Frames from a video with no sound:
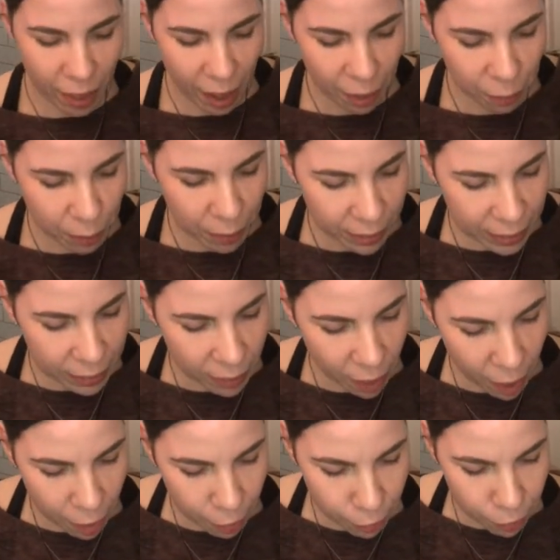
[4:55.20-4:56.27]
I really
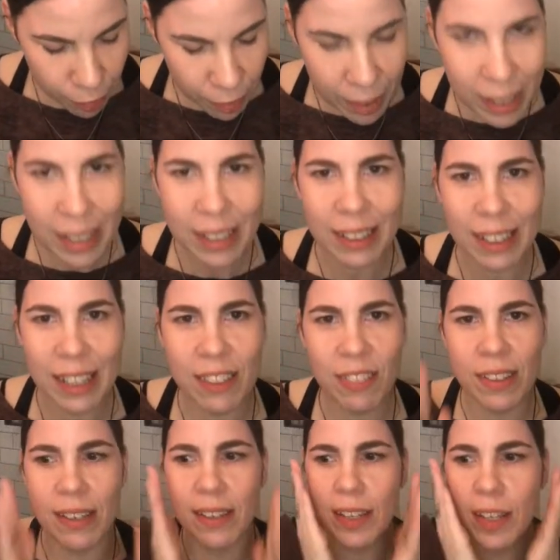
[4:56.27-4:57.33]
love like
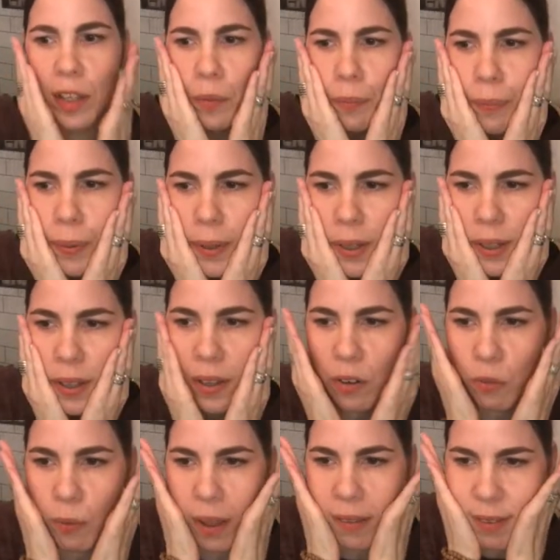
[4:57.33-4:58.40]
the deep,
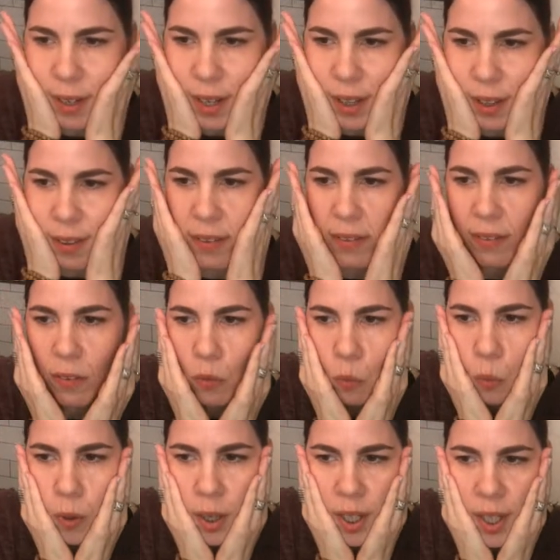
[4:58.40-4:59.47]
resinous,
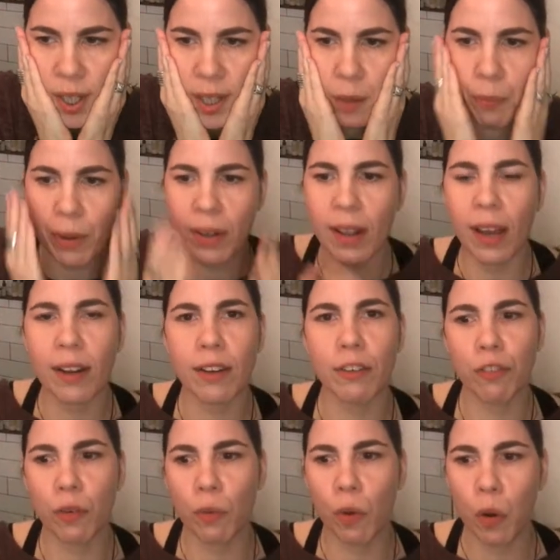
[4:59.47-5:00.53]
woody, and protective
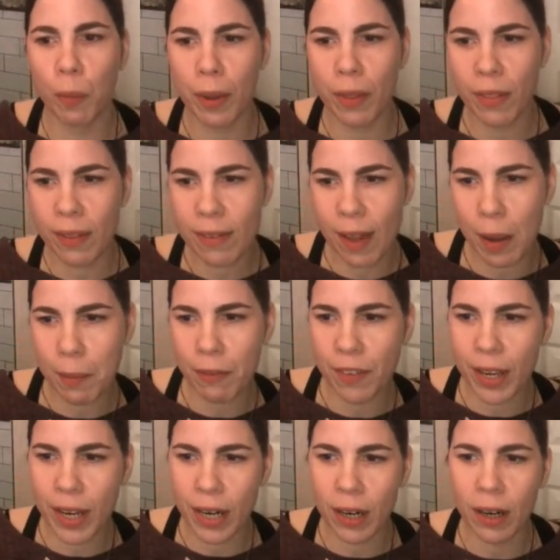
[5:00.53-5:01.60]
aroma this time of
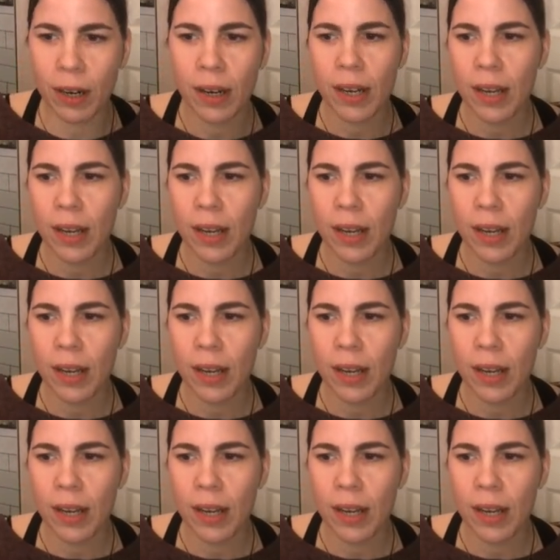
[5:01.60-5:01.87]
year.